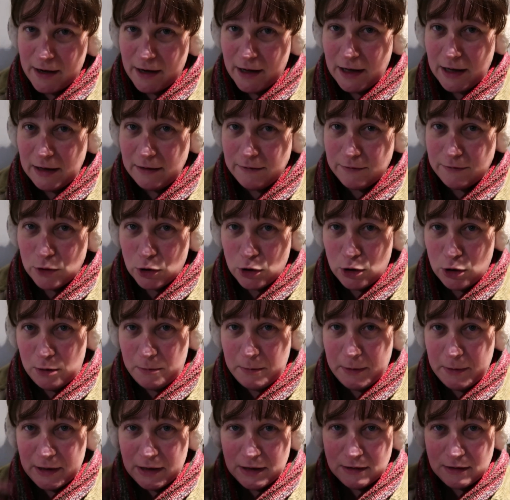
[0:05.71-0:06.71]
and I've got all
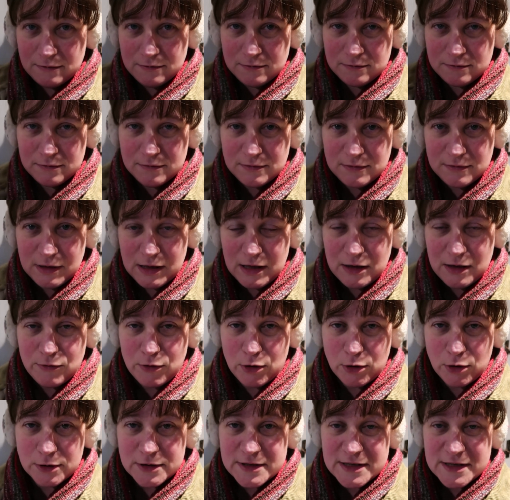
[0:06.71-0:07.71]
my
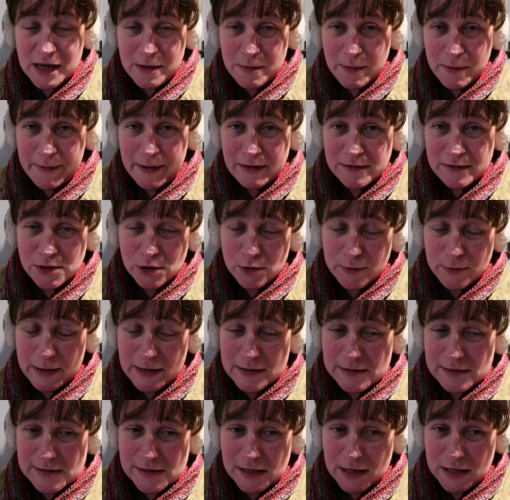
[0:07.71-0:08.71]
gear on because I'm about to go
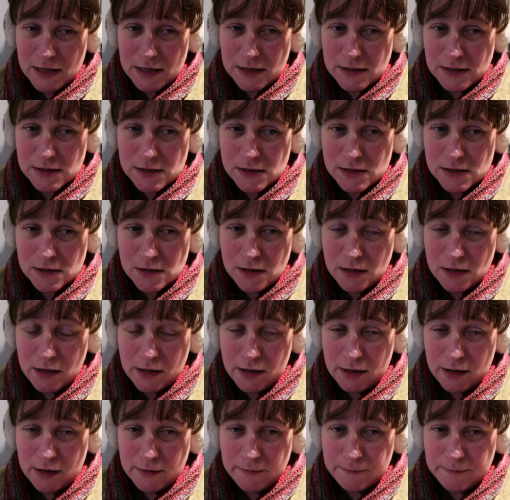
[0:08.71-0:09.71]
outside
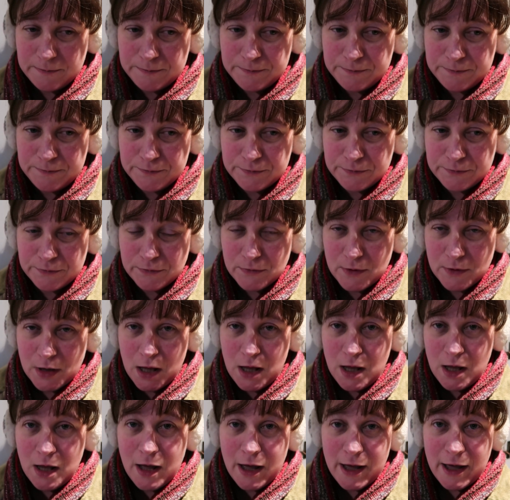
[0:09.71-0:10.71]
um,
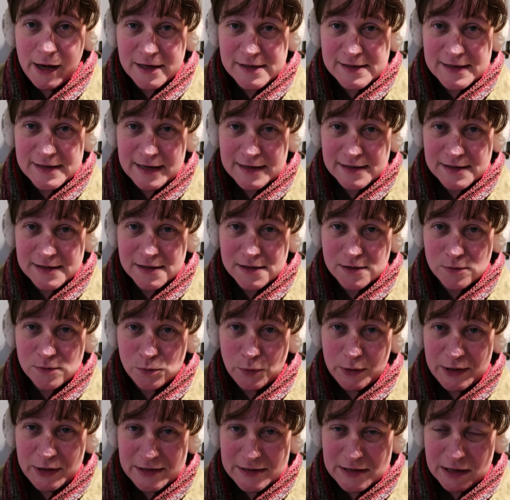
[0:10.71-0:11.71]
and assess
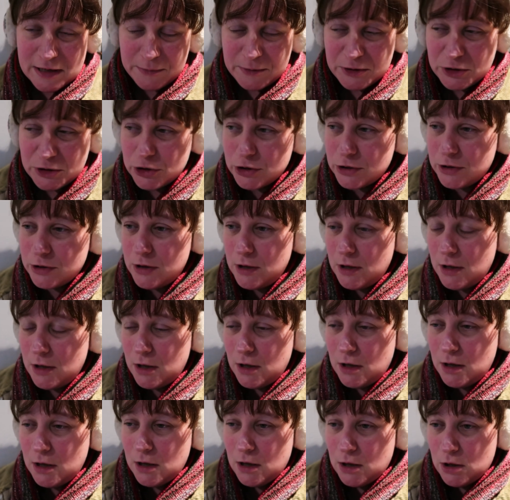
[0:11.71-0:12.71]
wind damage.
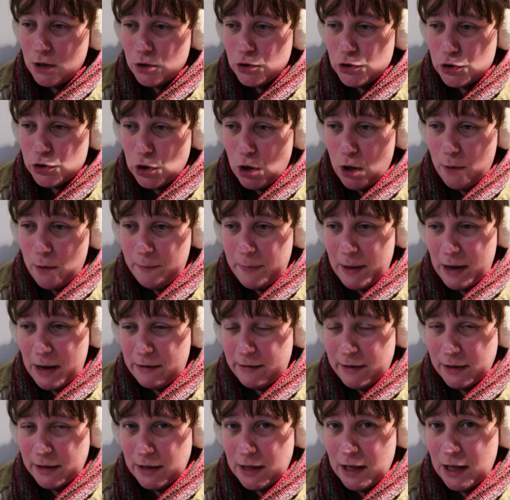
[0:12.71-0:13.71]
Storm
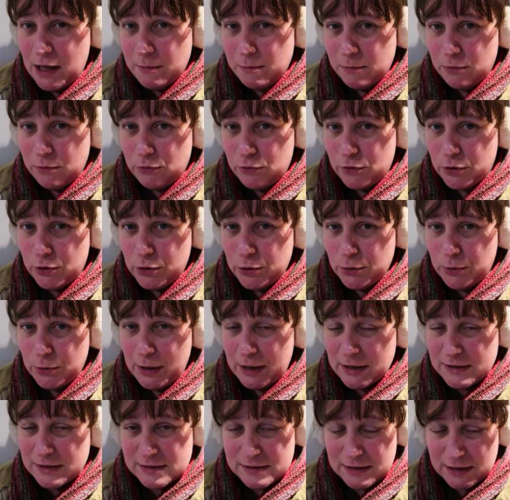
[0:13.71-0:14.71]
Barra came through
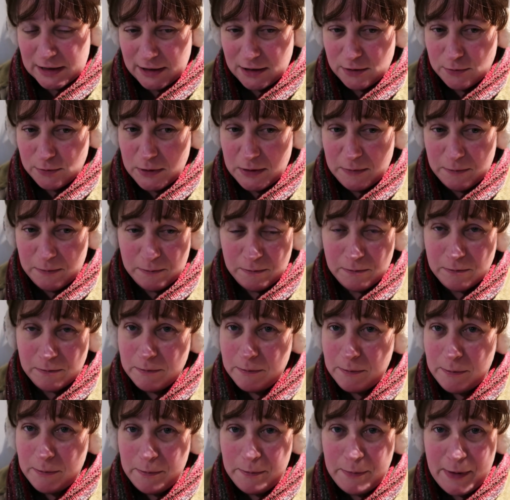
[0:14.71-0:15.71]
last night. We
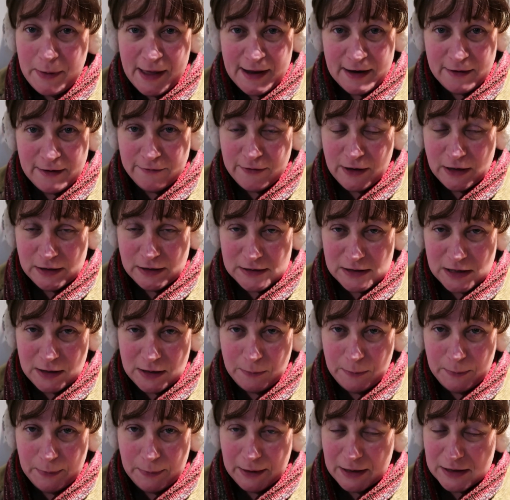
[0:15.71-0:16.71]
barely felt
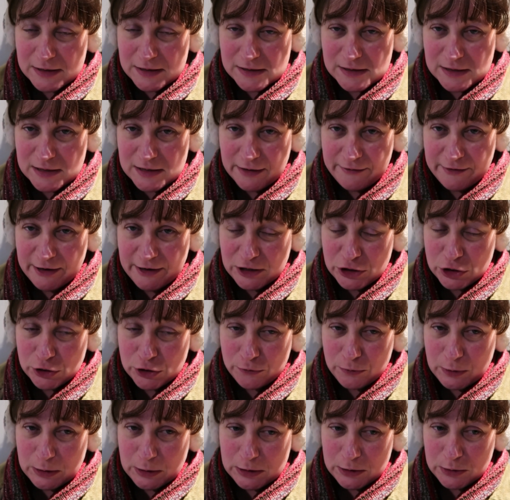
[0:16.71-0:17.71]
it because the
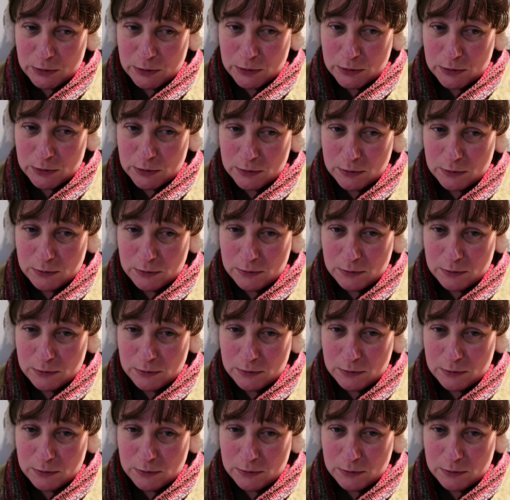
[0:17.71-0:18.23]
direction of wind